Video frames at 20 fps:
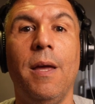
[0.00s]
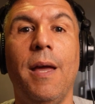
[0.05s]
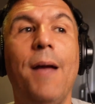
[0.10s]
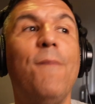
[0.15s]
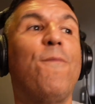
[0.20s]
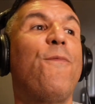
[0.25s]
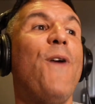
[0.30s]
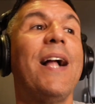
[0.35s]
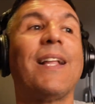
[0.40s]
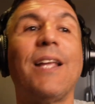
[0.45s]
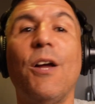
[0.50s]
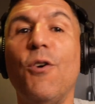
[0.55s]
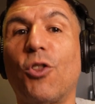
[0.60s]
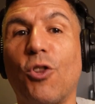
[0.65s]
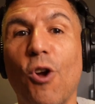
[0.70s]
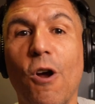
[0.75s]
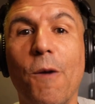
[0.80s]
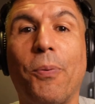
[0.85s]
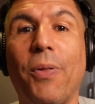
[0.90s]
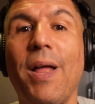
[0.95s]
In fact, they're in
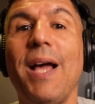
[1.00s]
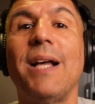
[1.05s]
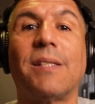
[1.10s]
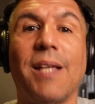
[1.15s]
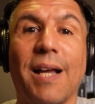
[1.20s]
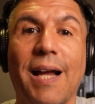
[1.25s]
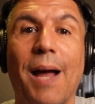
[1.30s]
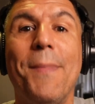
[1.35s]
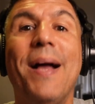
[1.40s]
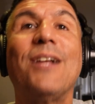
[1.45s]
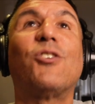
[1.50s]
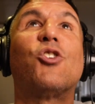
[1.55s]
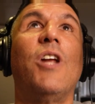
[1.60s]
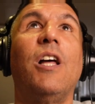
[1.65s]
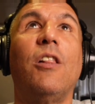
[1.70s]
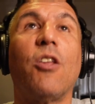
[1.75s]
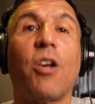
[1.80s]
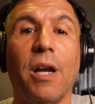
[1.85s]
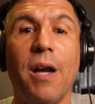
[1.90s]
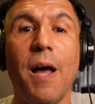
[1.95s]
third place. Like I mentioned,
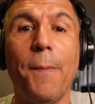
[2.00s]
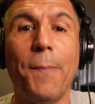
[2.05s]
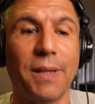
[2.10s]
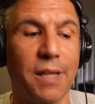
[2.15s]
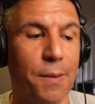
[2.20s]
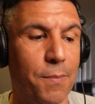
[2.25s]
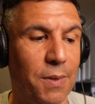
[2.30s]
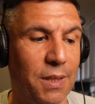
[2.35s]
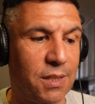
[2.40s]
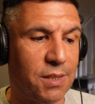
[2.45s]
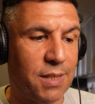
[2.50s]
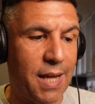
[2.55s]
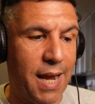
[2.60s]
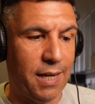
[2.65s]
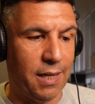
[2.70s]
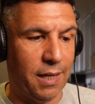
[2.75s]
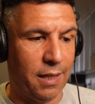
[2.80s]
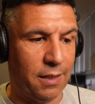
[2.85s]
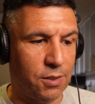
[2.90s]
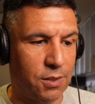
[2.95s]
they're looking up at them in the
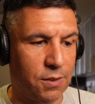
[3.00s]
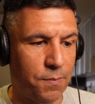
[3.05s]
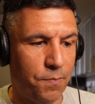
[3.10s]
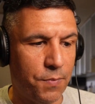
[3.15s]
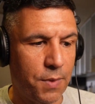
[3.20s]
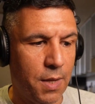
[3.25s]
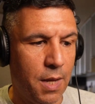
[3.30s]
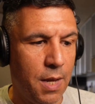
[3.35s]
standings.